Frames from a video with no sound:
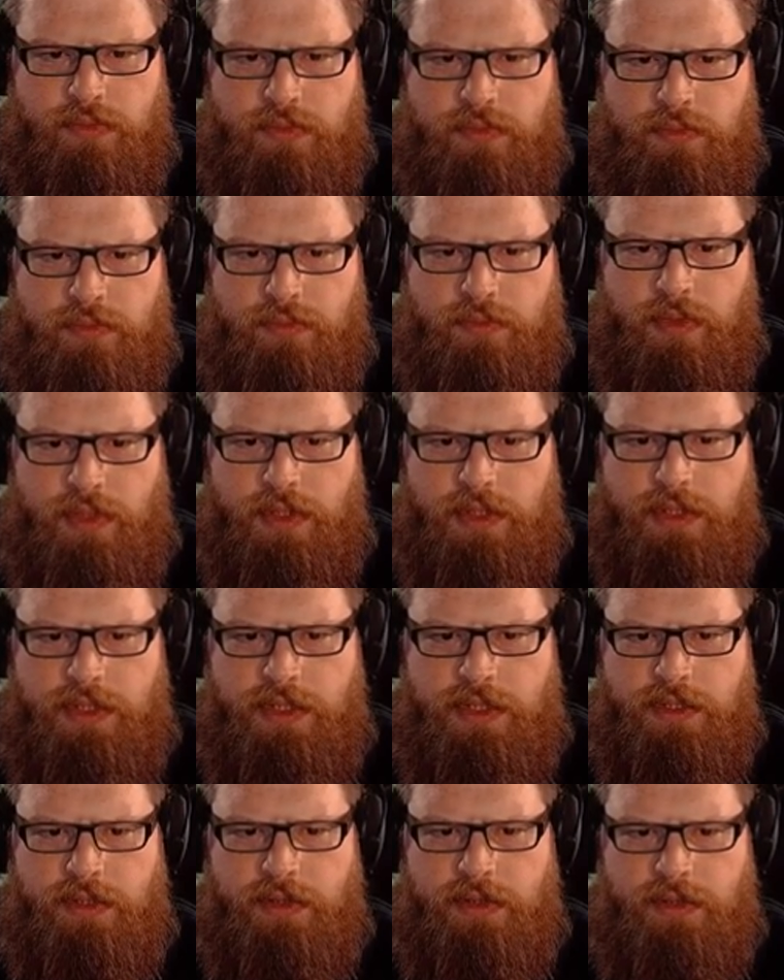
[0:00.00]
What
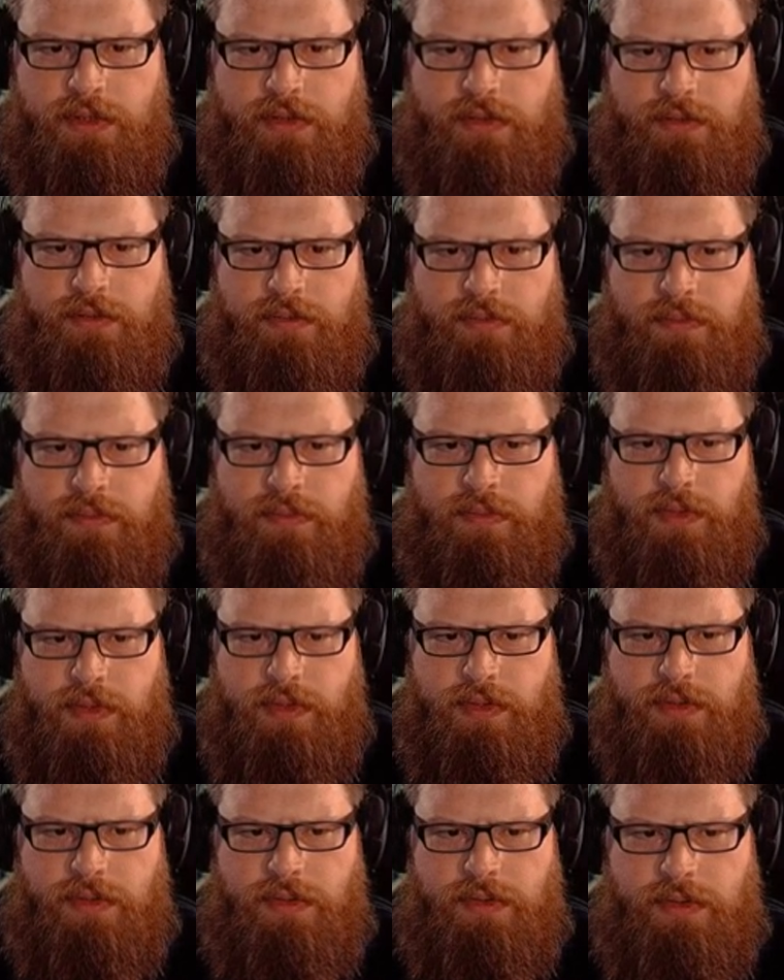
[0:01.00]
in the
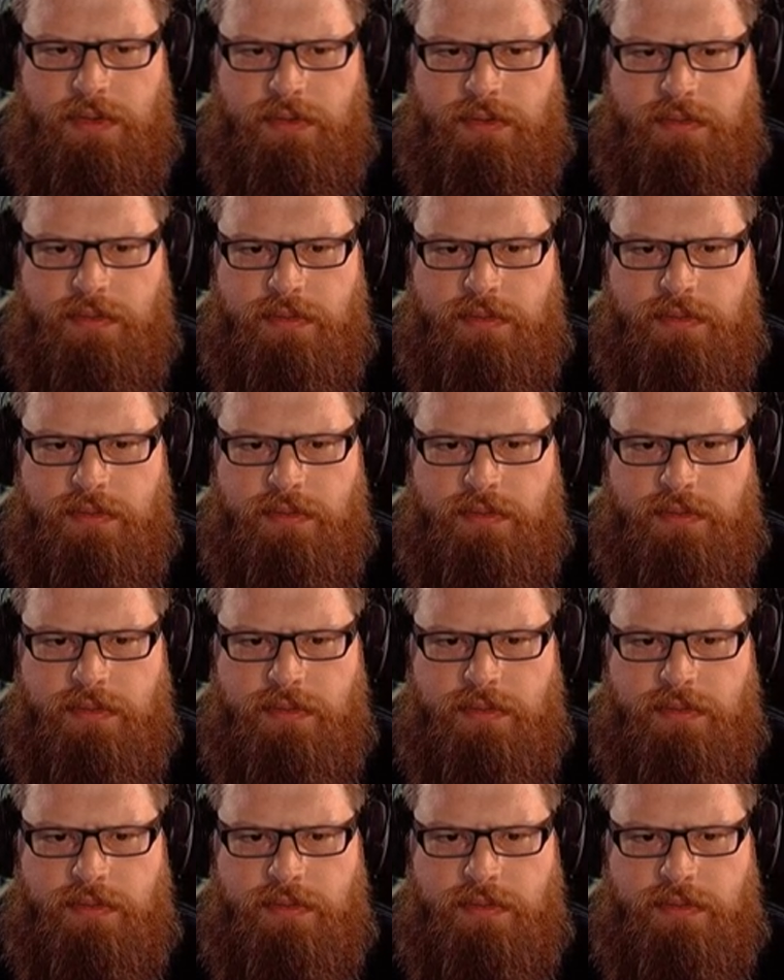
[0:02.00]
world?